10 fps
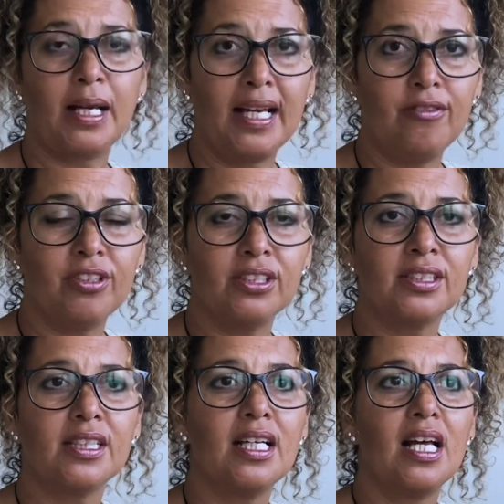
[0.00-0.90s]

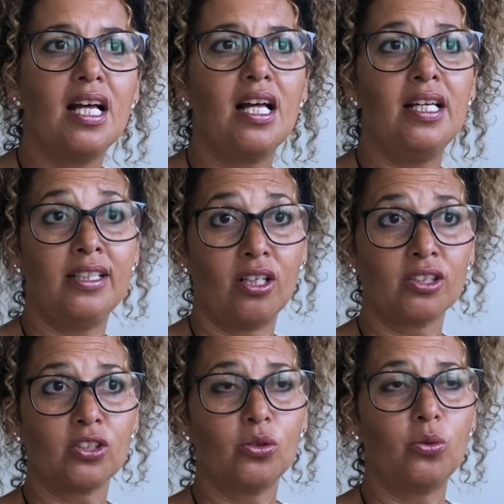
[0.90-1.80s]
behaviours in our
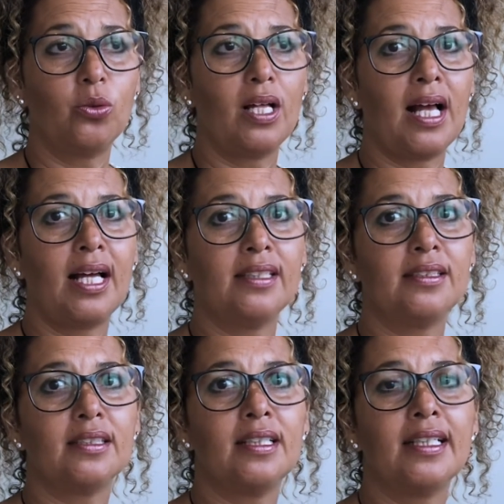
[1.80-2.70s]
school,
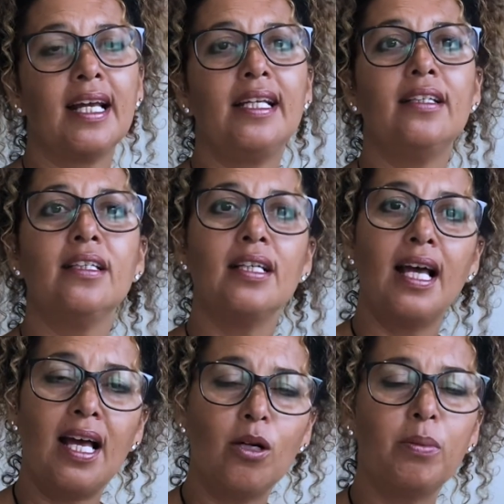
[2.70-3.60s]
and again,
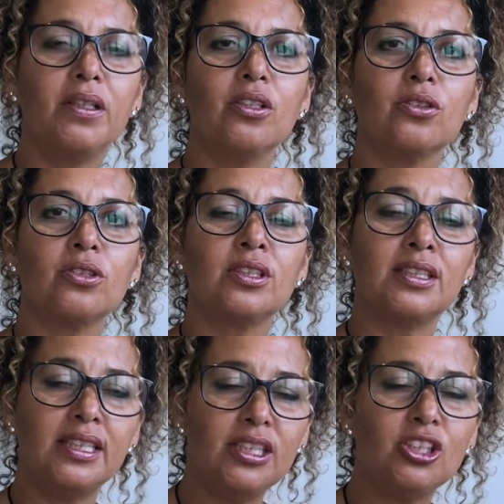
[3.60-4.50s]
helping your
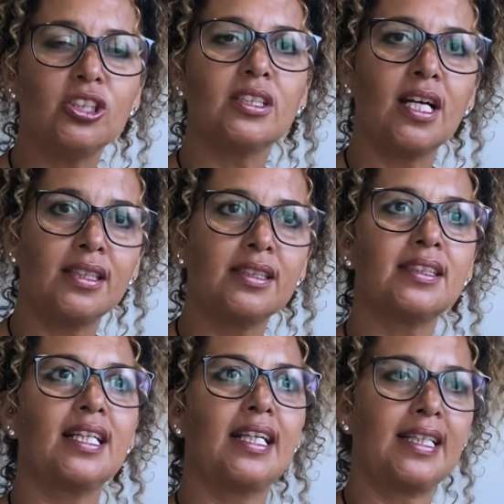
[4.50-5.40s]
teachers
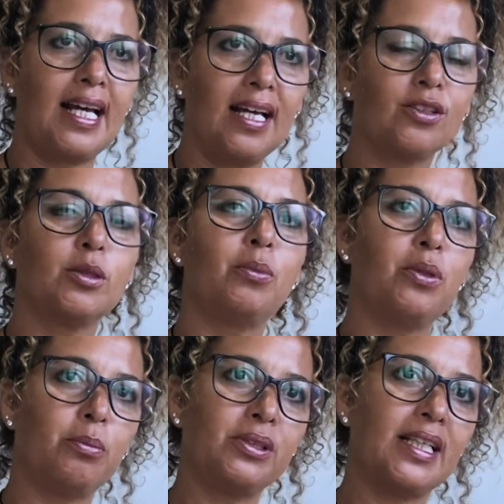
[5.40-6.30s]
understand how to
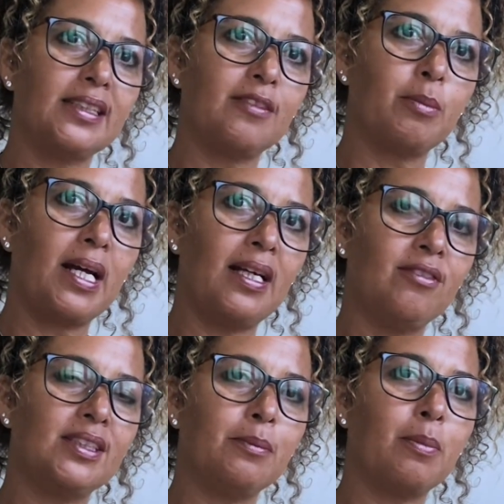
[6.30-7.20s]
put protective
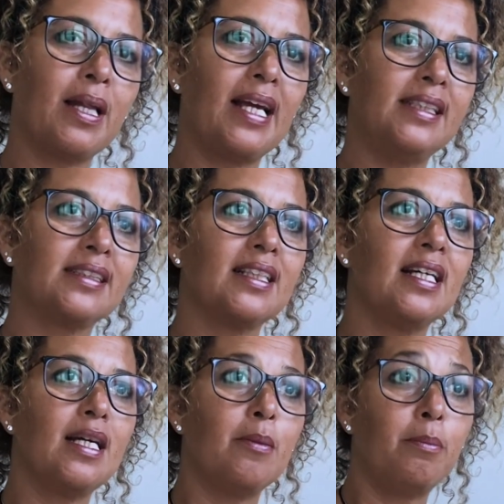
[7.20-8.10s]
behaviours in place
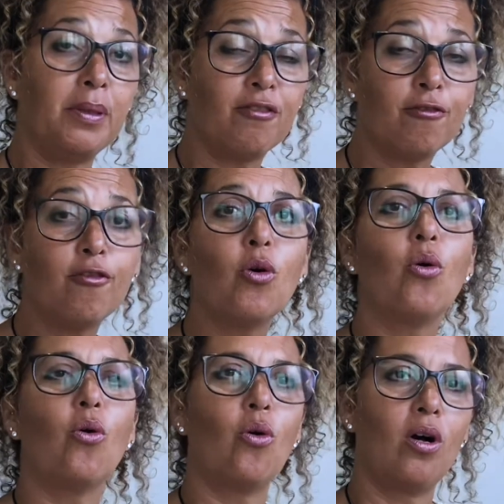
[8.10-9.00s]

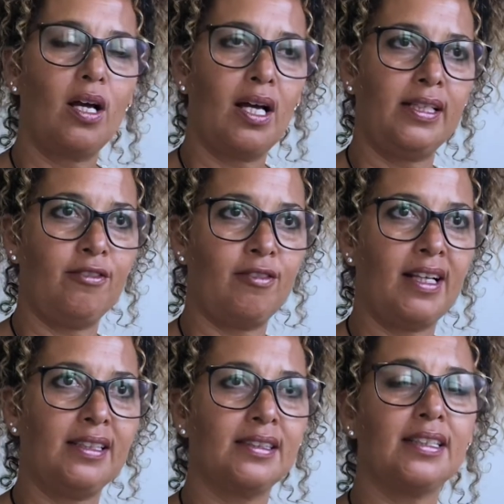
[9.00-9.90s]
before an
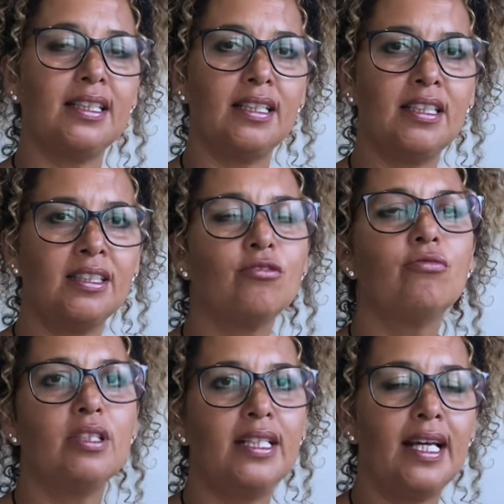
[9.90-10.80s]
event is
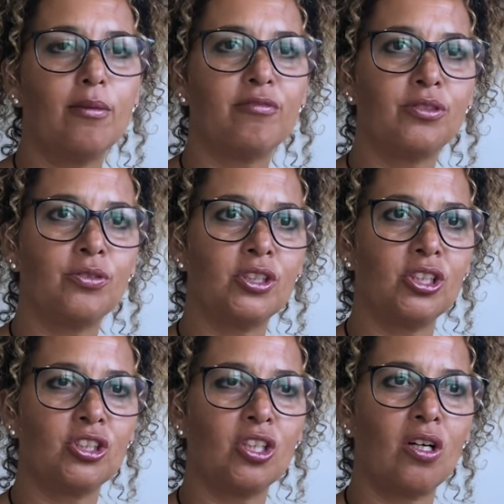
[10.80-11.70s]
really helpful to
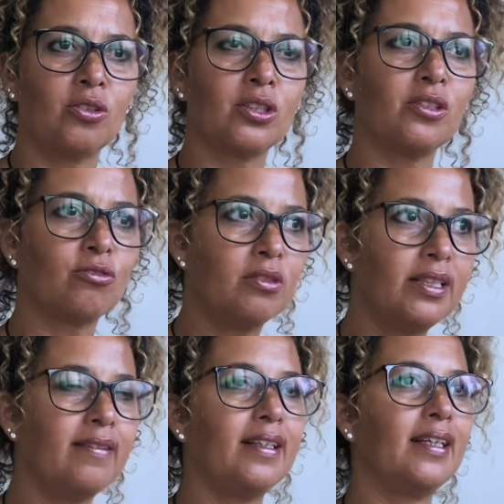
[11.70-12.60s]
the child. So it's
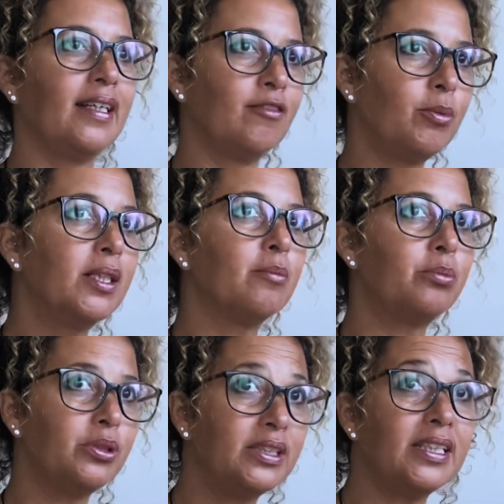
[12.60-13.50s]
really thinking, if we can
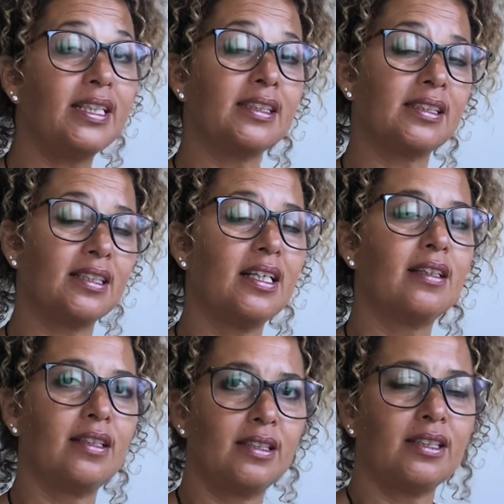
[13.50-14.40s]
predict
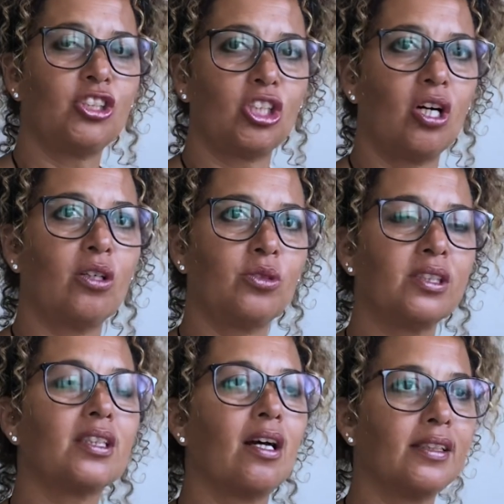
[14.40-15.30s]
that this child
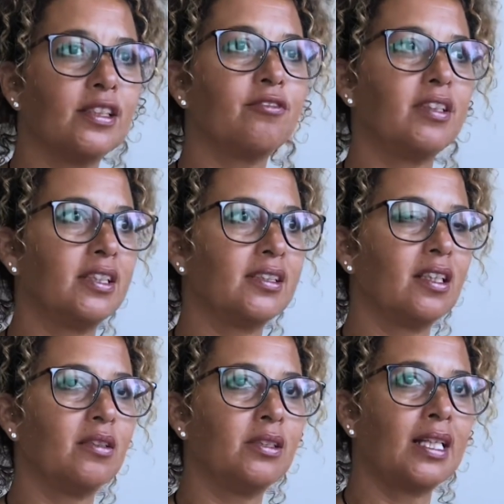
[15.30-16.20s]
is going to feel a
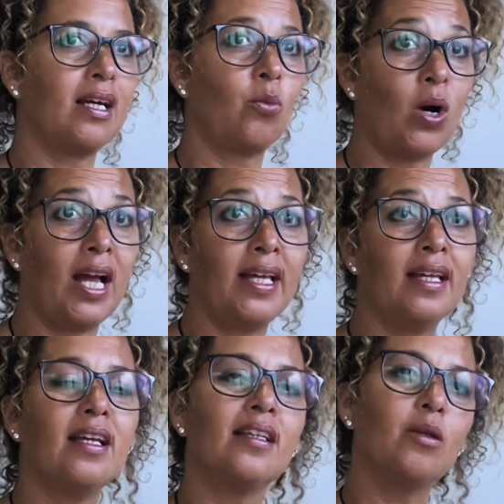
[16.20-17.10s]
certain way,
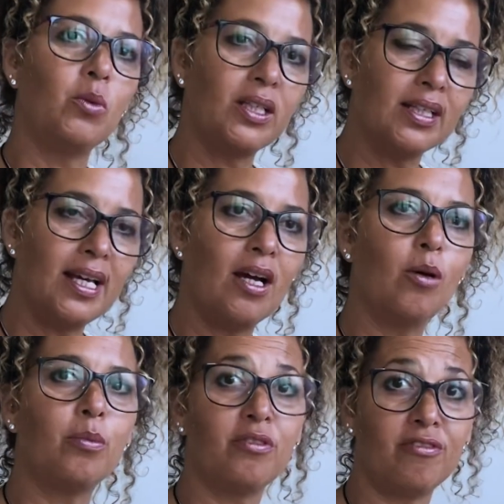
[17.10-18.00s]
then we can
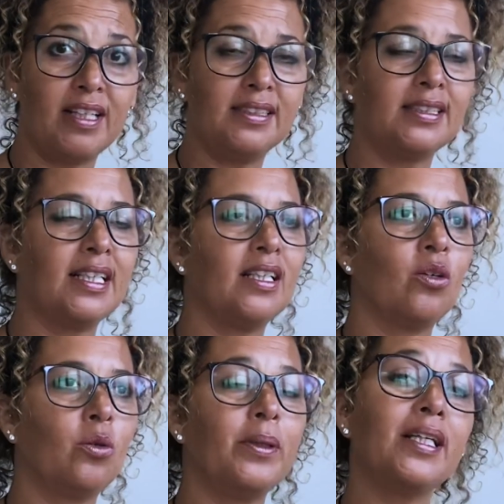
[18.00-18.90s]
help prevent it,
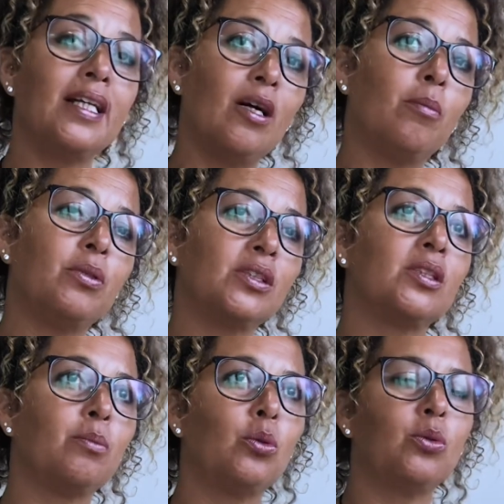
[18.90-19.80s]
or we can help put
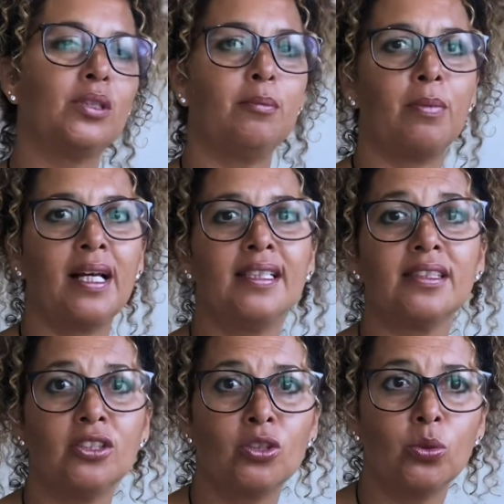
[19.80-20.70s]
support in place
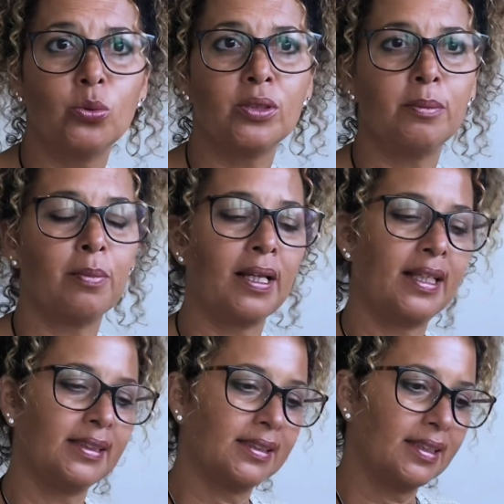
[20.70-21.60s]
and tools in
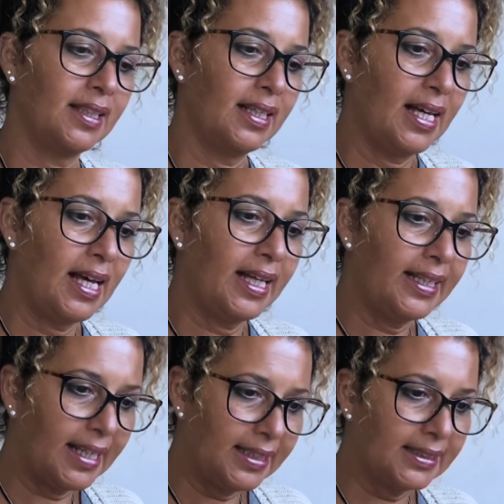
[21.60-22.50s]
place. And
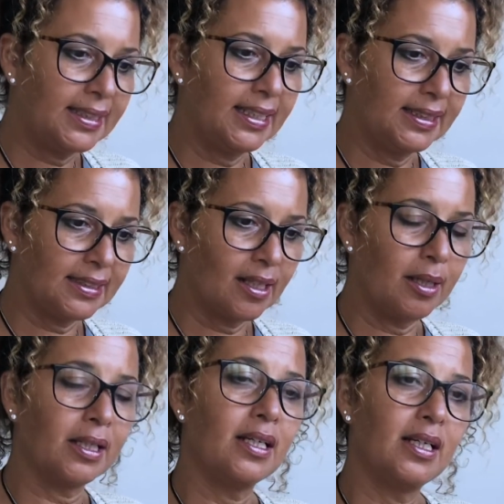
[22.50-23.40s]
again, it's things
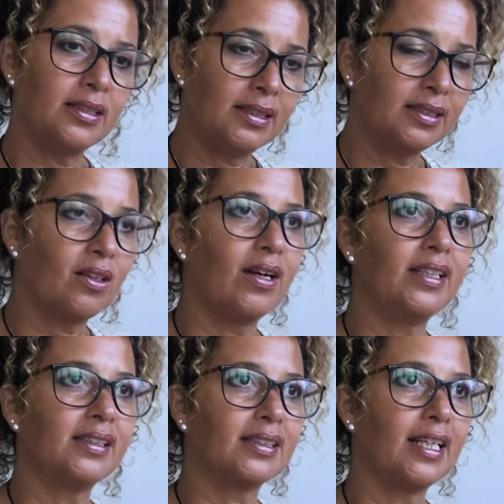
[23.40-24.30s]
like
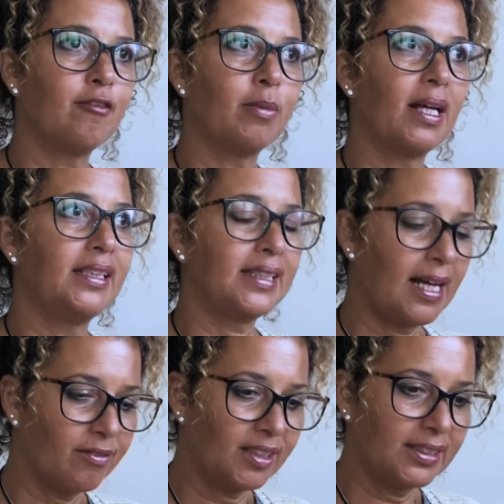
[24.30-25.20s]
designing a safe place,
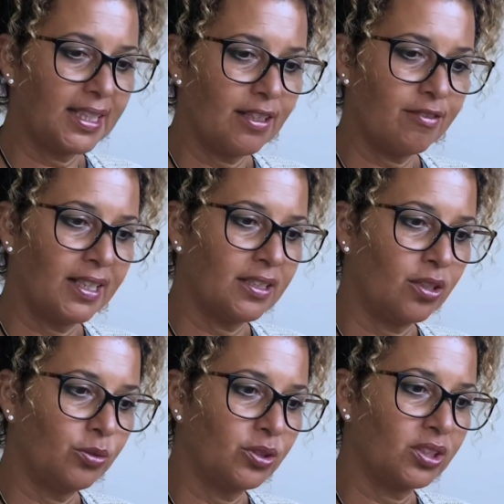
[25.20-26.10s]
having safe
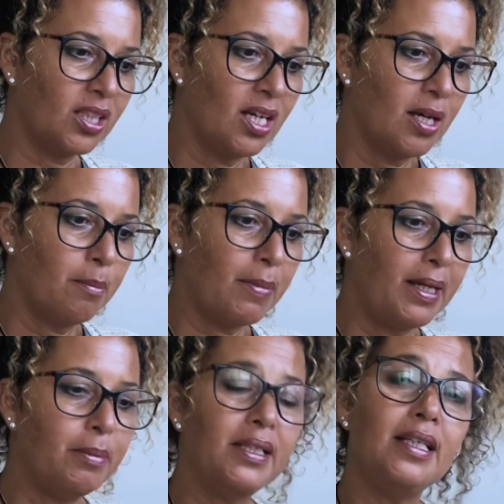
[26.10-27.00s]
adults,
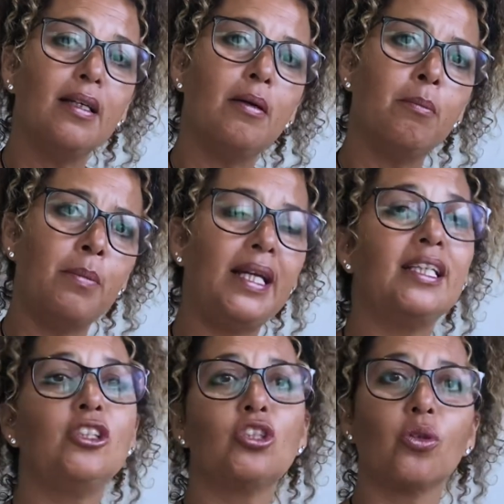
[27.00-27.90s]
maybe
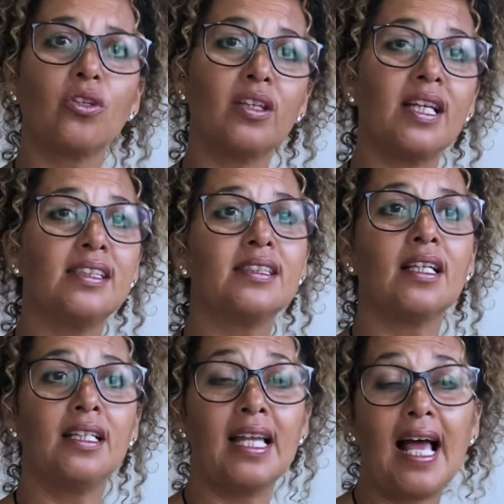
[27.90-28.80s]
making sure that there's
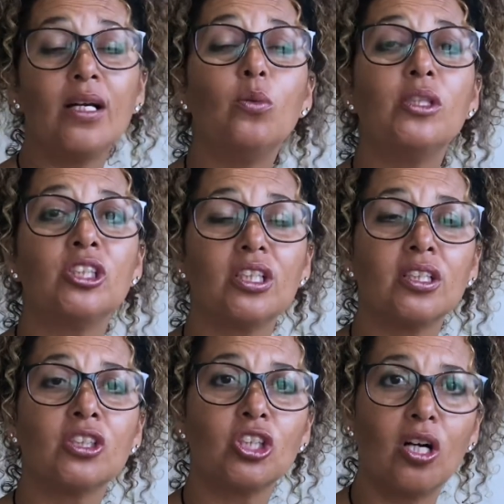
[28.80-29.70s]
language that
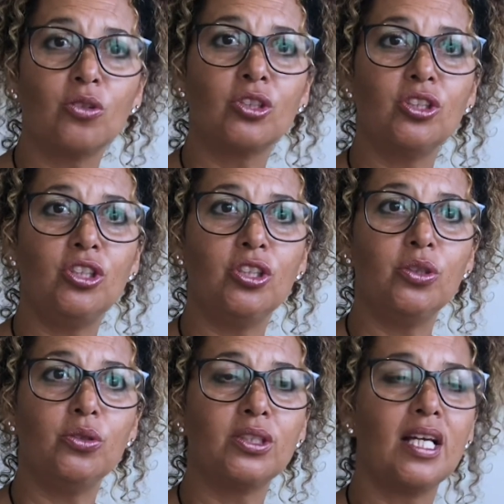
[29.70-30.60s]
the child can
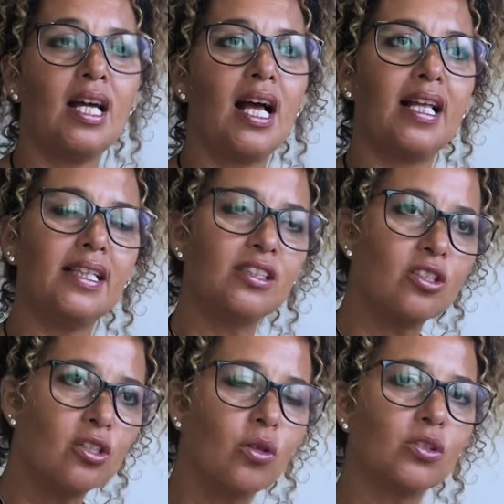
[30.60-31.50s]
use. And there's
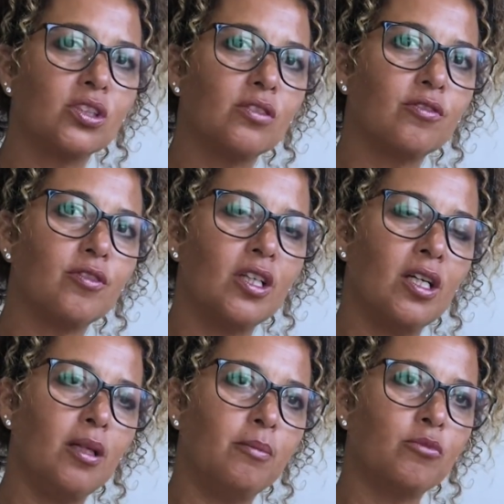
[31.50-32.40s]
lots of
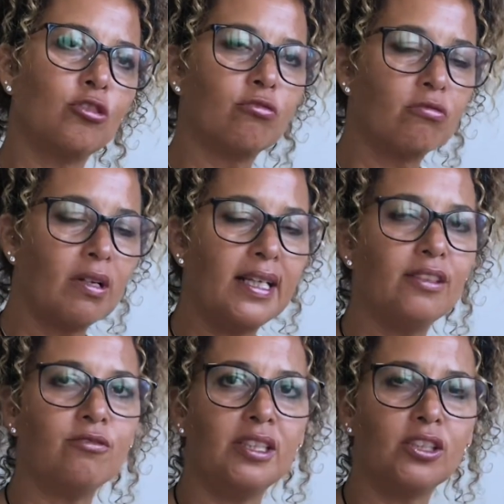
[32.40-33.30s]

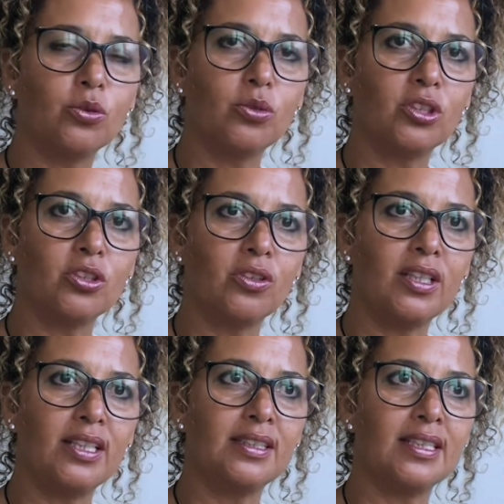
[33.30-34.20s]
great resources on
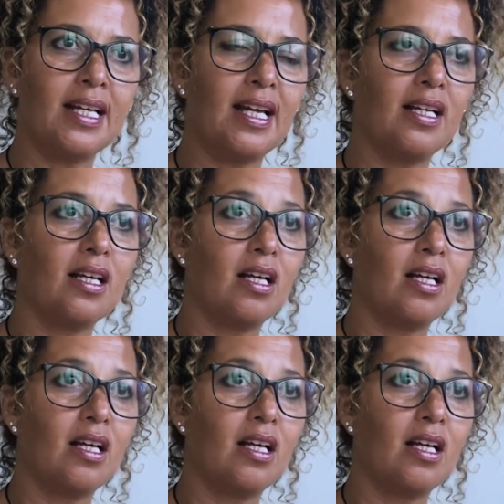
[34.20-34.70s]
the internet